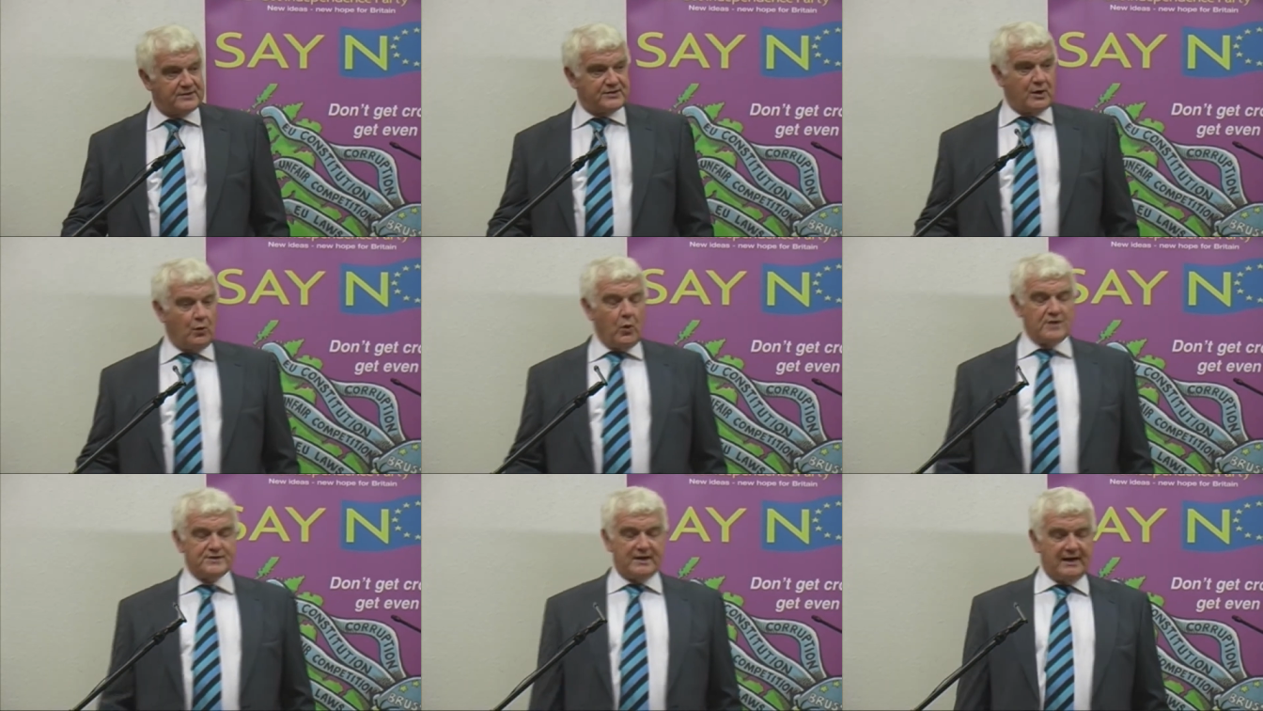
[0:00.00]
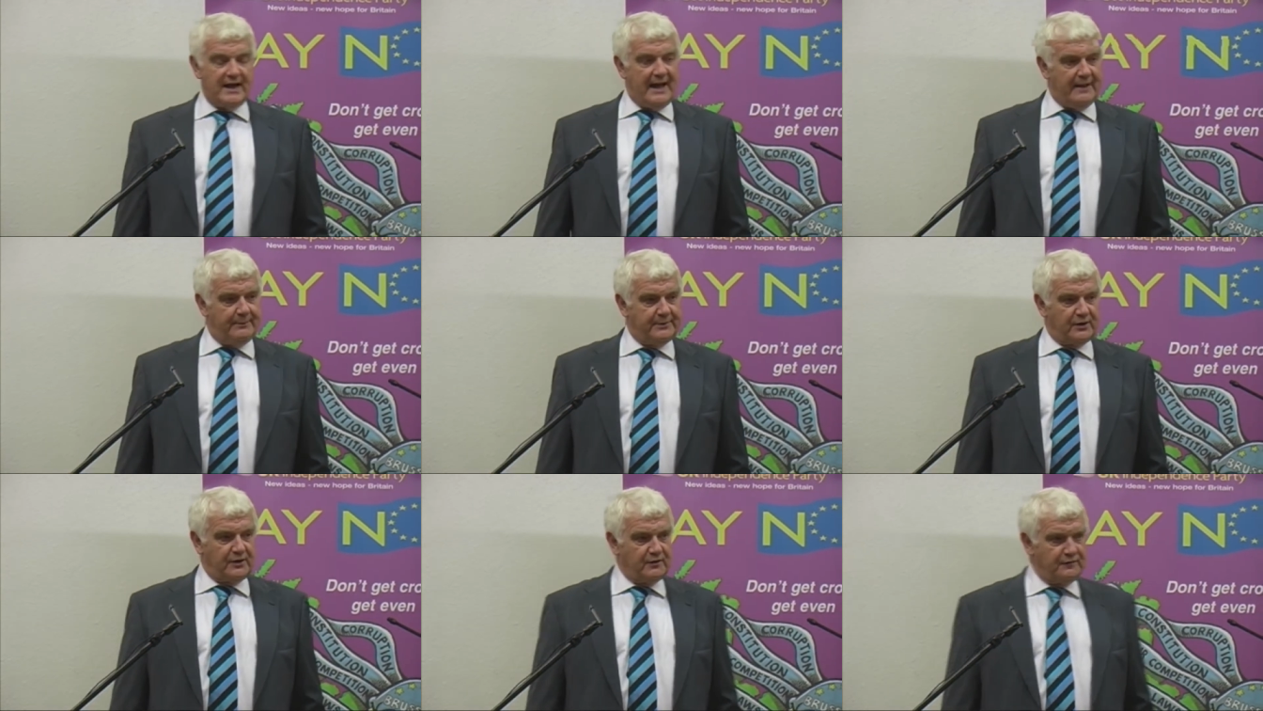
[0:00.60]
So, what's going to
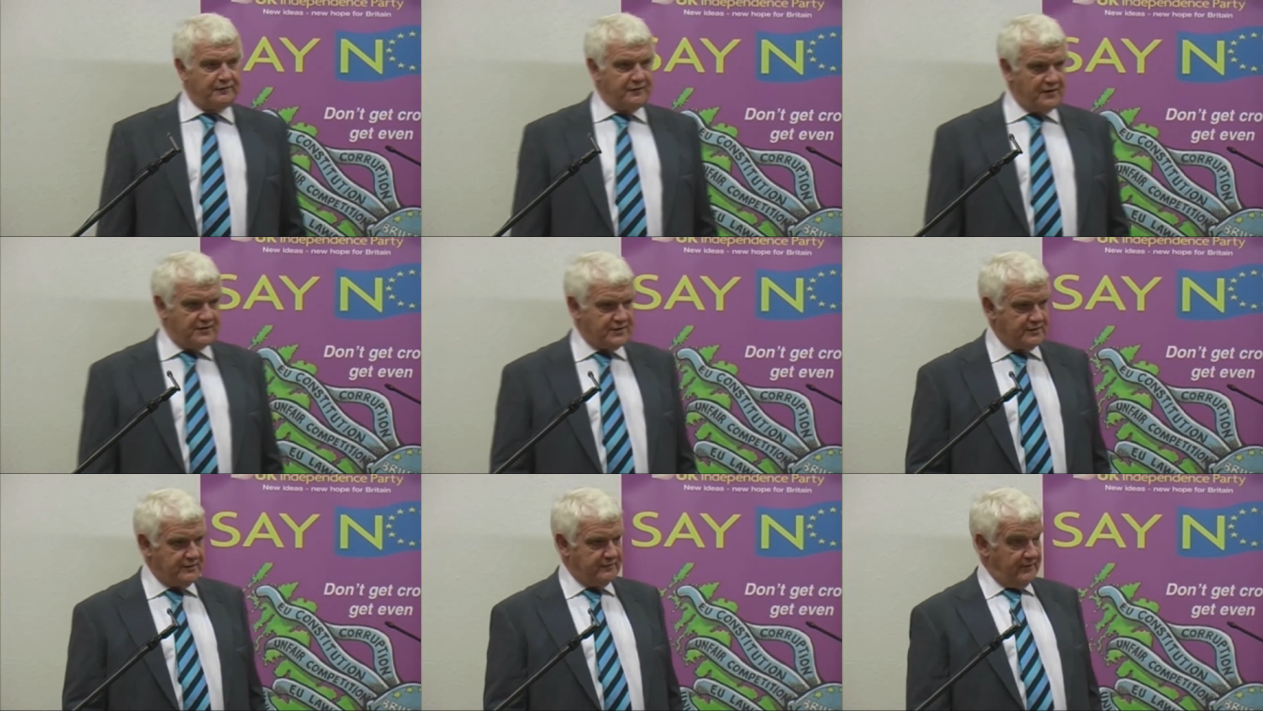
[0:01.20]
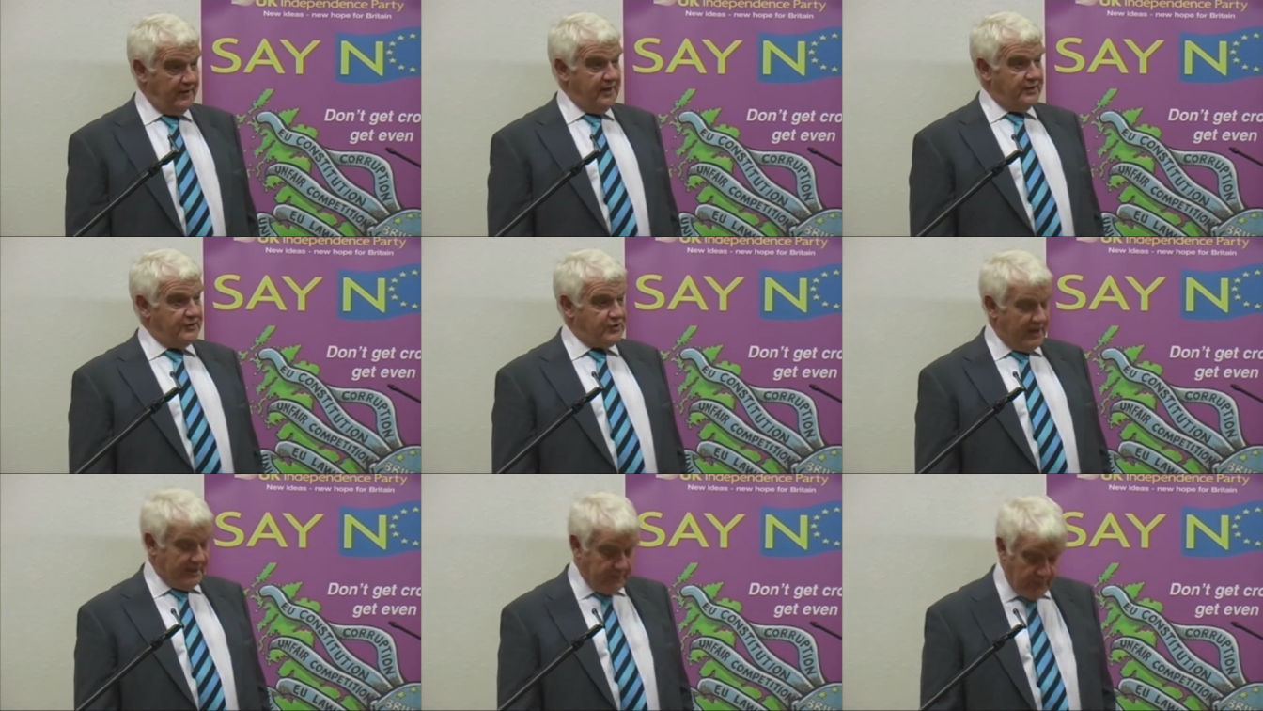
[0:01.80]
happen on the 1st of
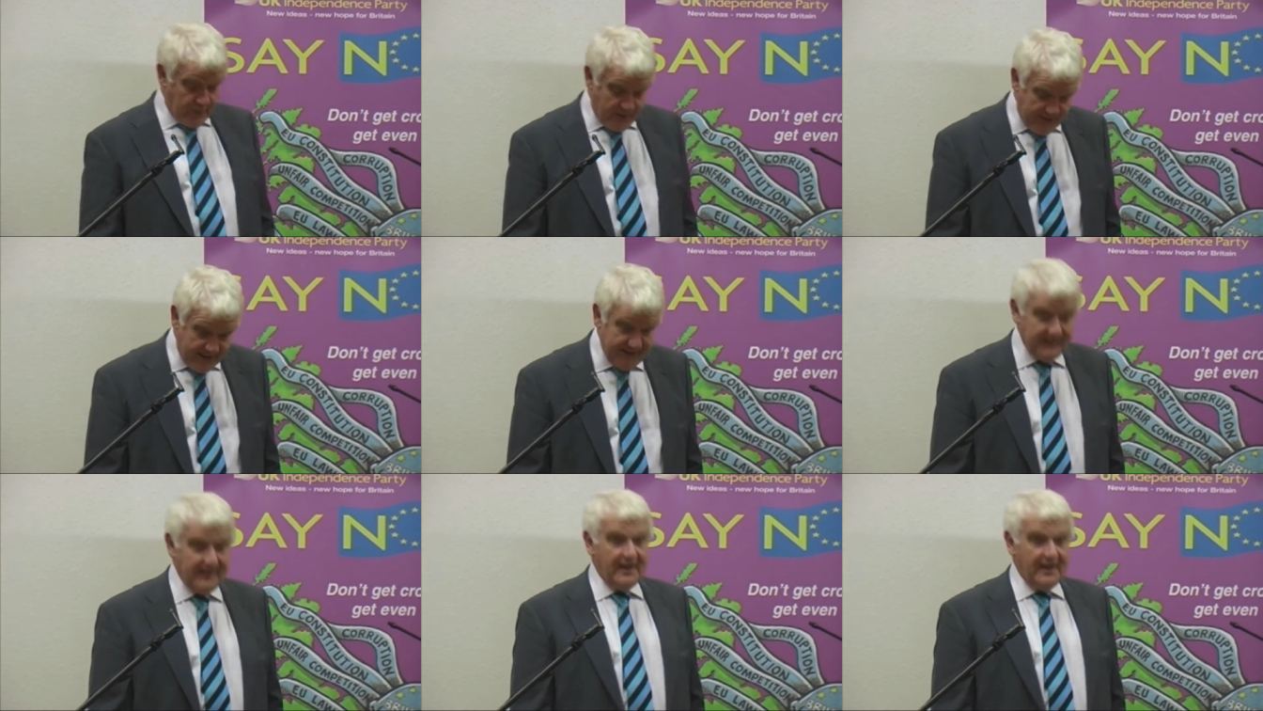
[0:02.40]
January?